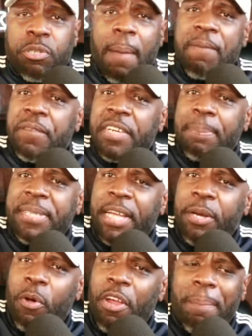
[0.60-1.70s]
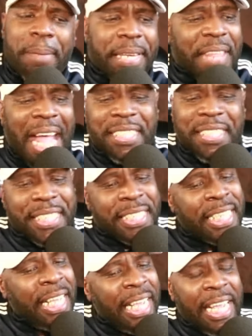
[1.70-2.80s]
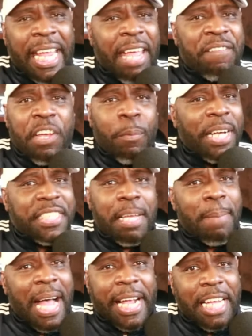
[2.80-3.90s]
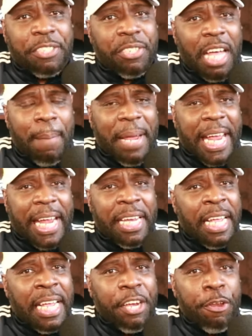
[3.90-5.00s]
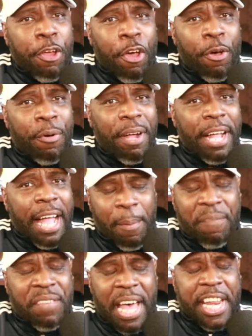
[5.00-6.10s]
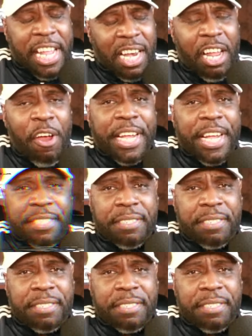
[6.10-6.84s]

flipped it on him, that's if it wasn't my country, I mean, you know, I would find it hilarious.